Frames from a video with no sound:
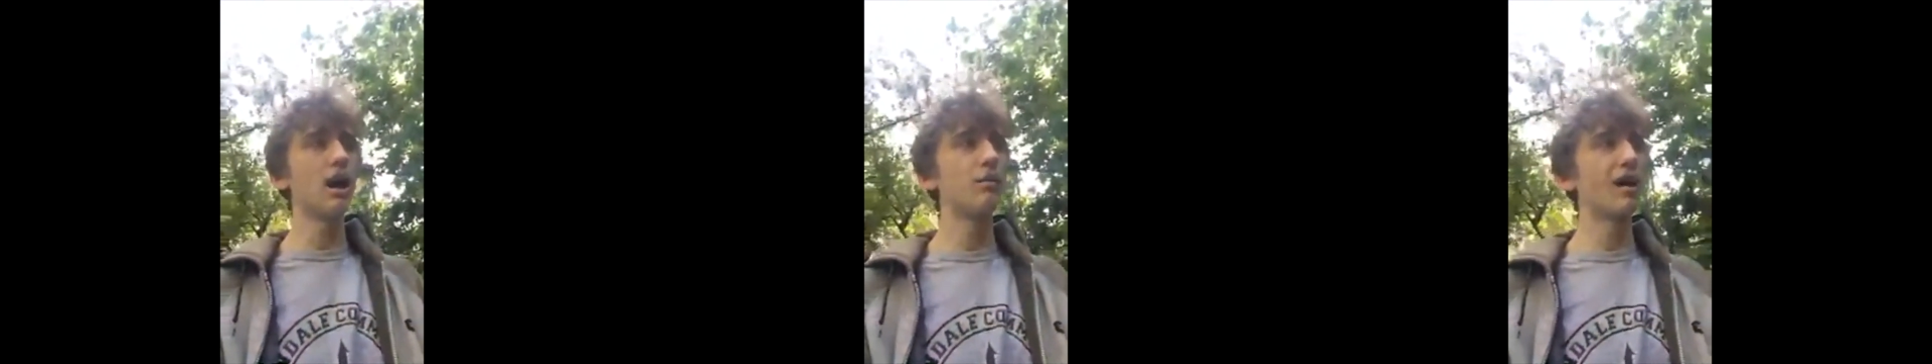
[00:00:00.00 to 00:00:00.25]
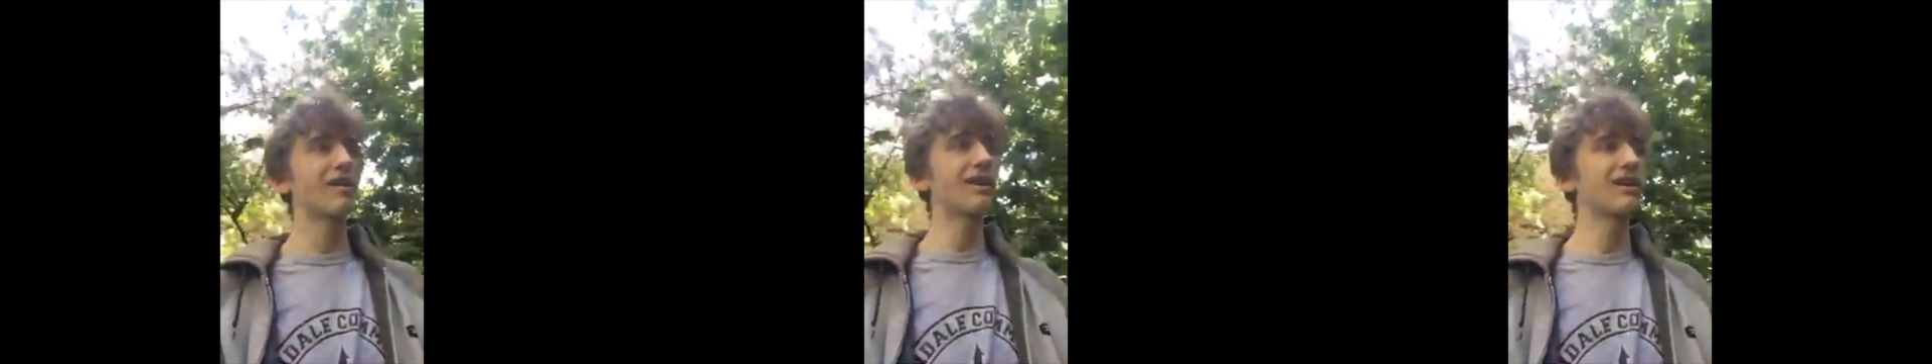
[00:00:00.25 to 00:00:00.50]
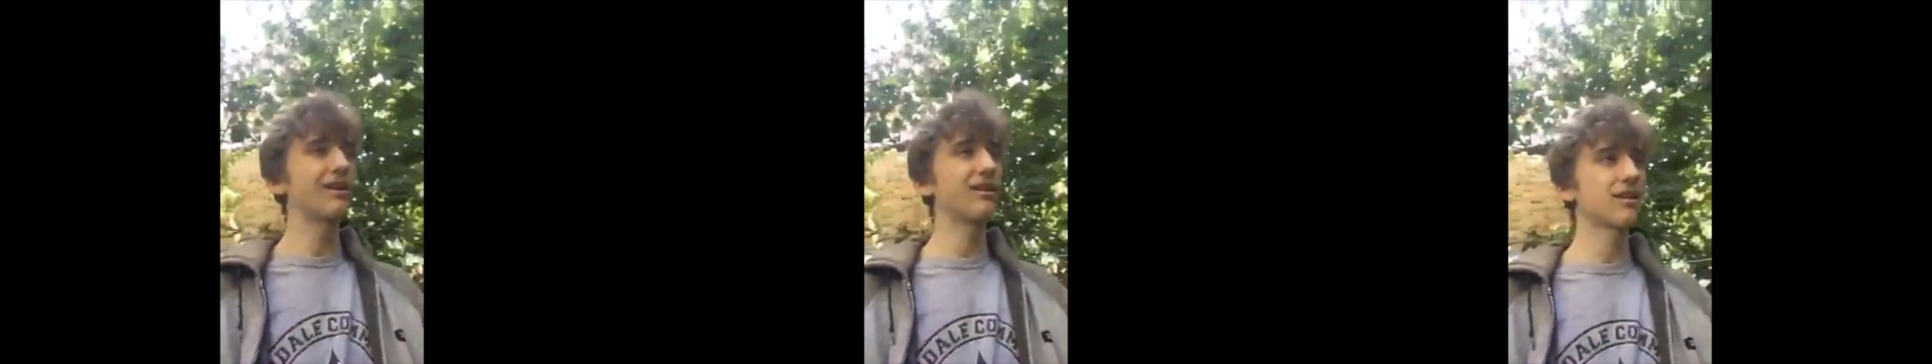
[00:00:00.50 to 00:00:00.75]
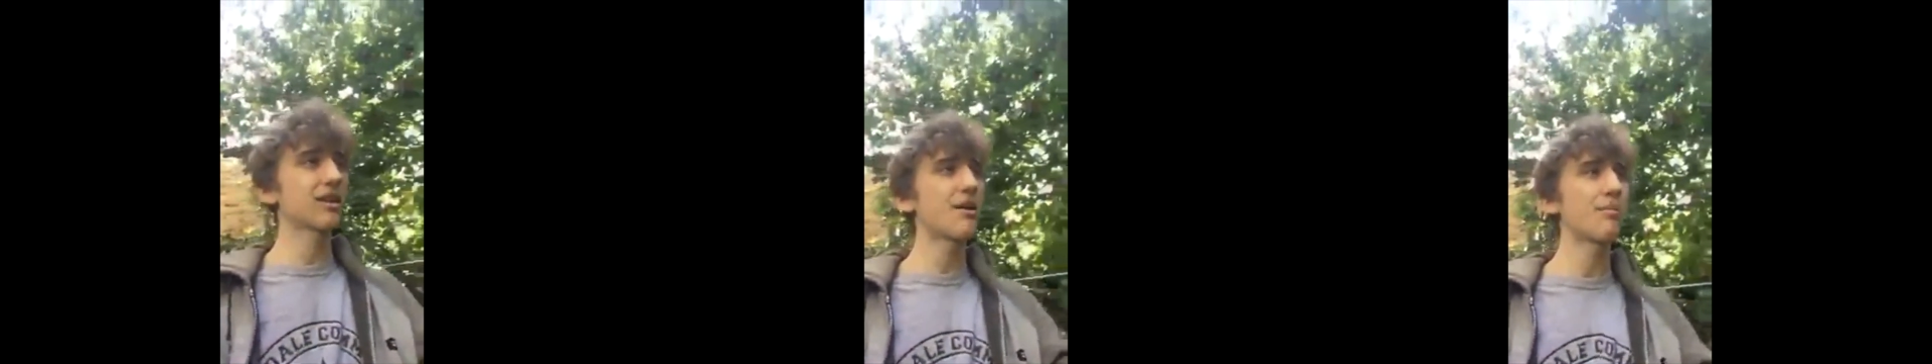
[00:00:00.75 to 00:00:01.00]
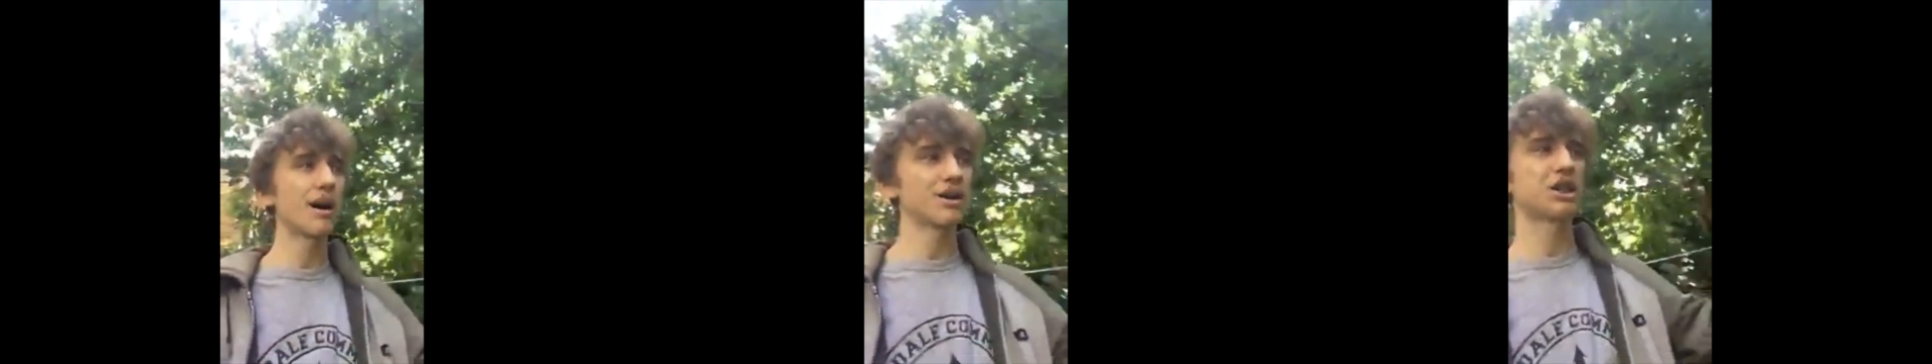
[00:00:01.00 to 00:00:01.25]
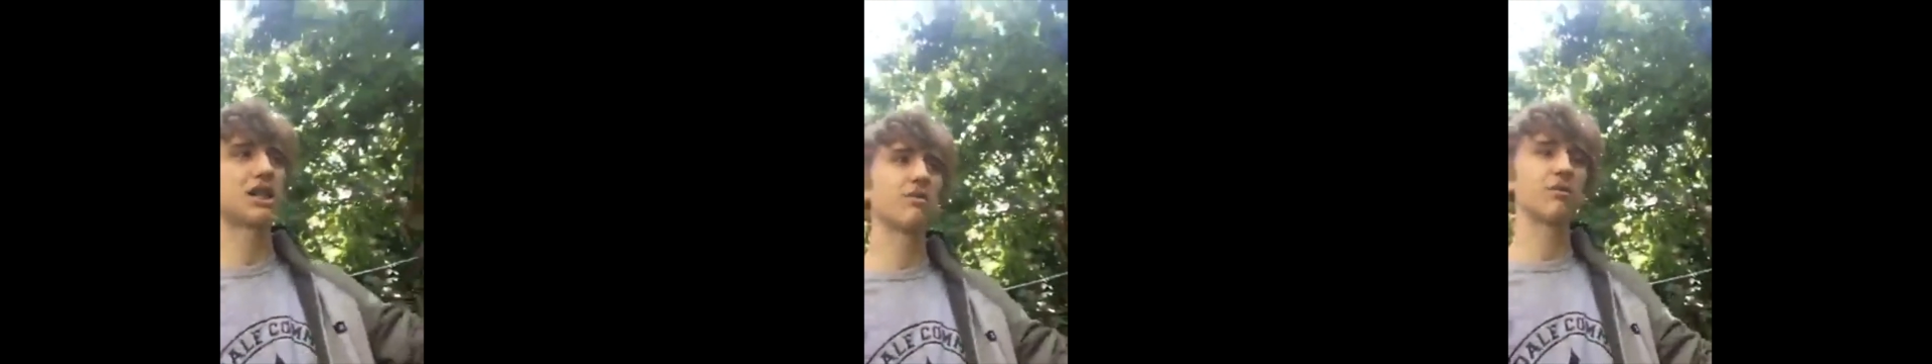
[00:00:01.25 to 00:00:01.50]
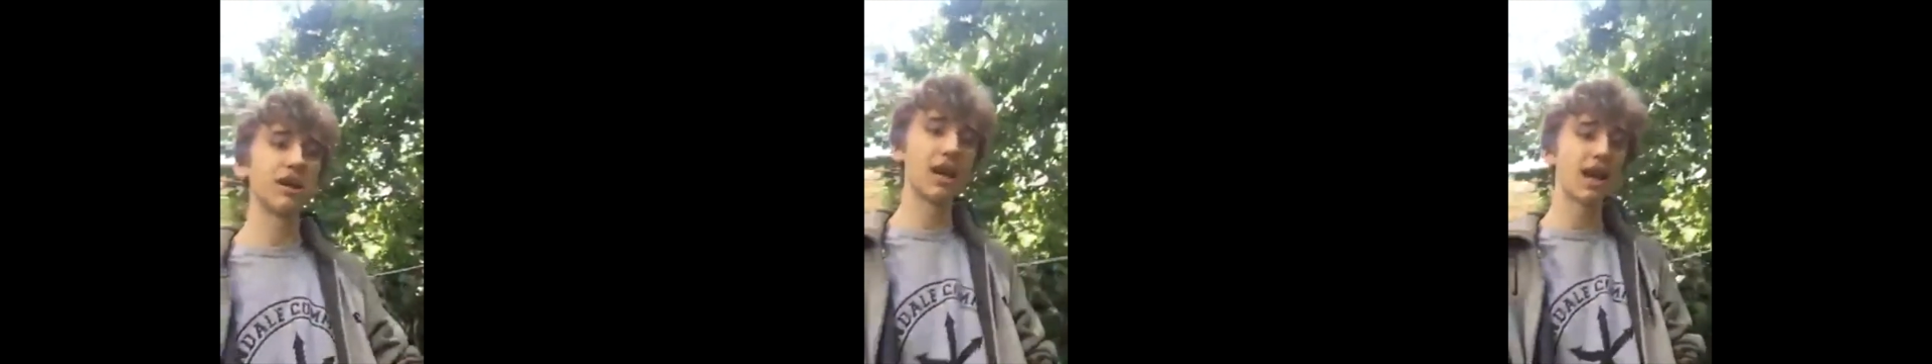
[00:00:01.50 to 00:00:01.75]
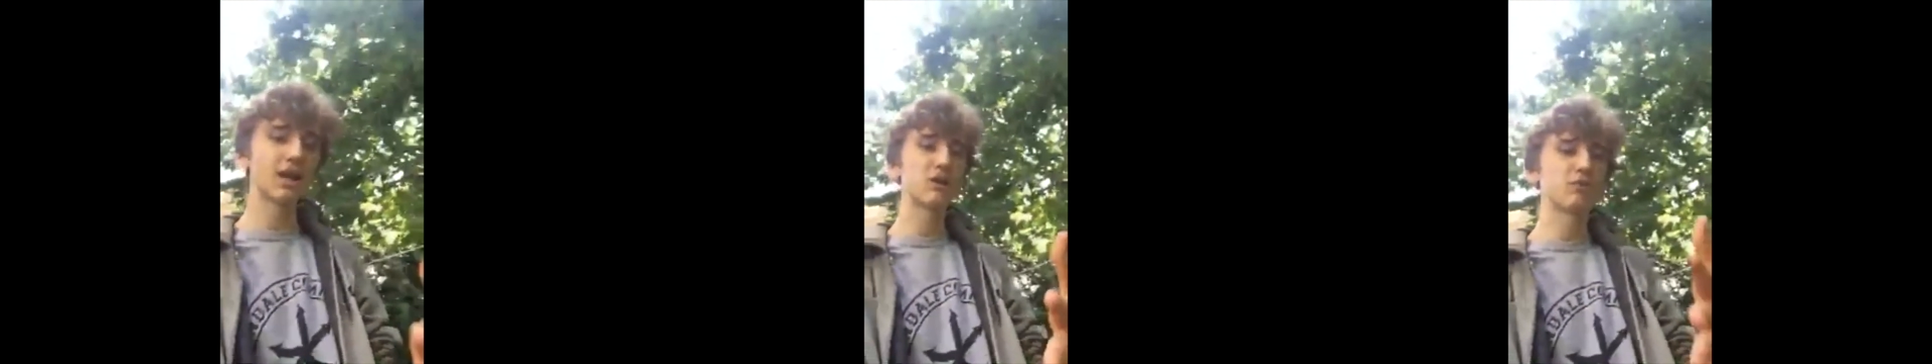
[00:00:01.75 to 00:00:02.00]
But I think that might actually give me an
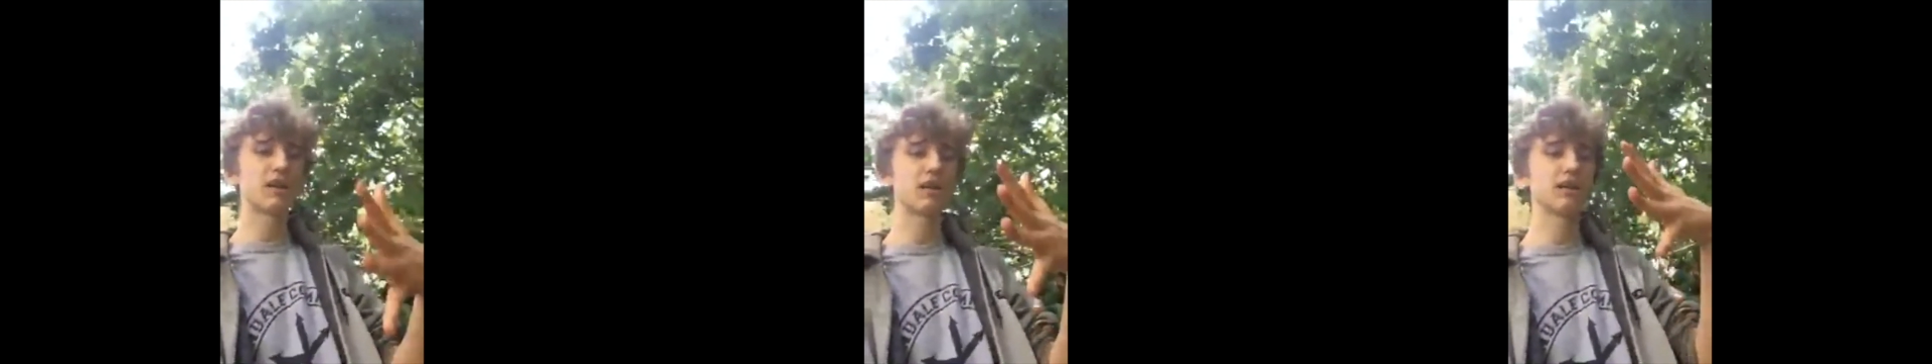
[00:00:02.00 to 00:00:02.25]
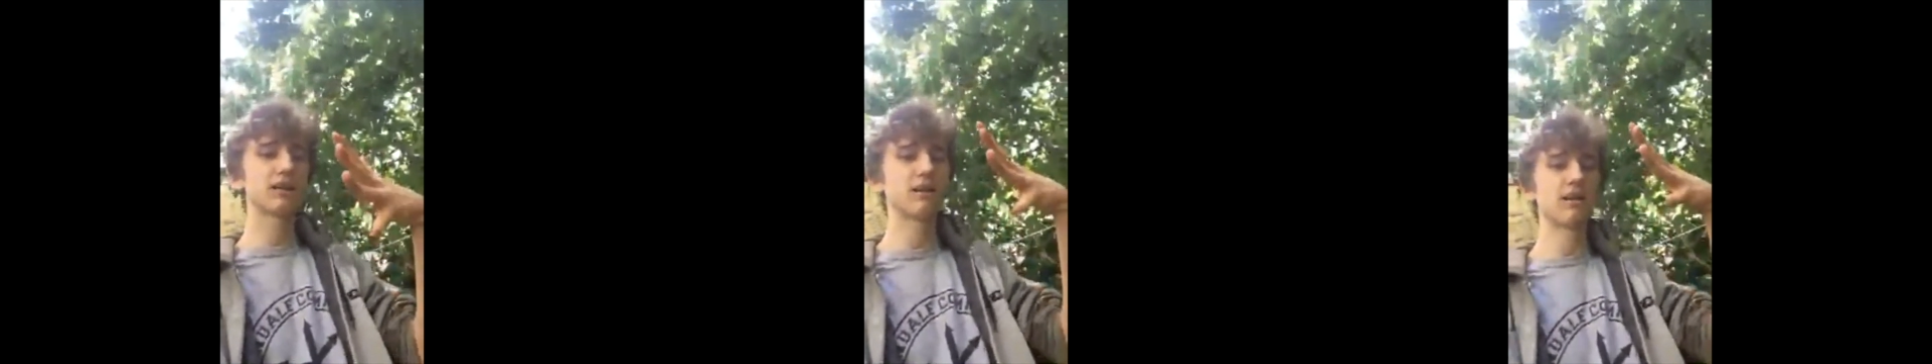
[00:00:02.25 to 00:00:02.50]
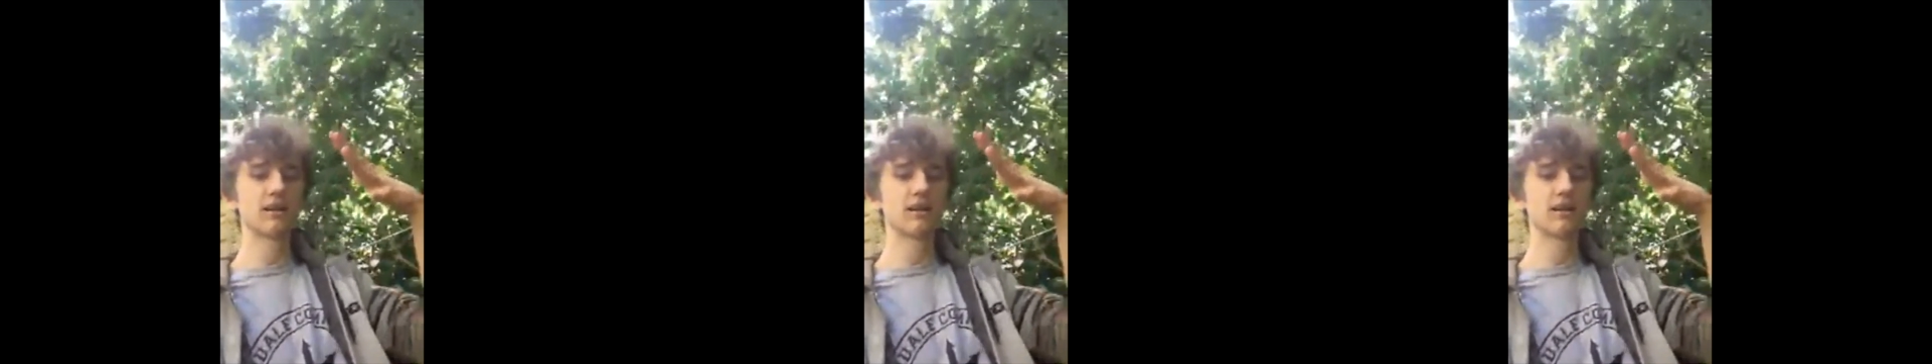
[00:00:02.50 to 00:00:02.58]
edge because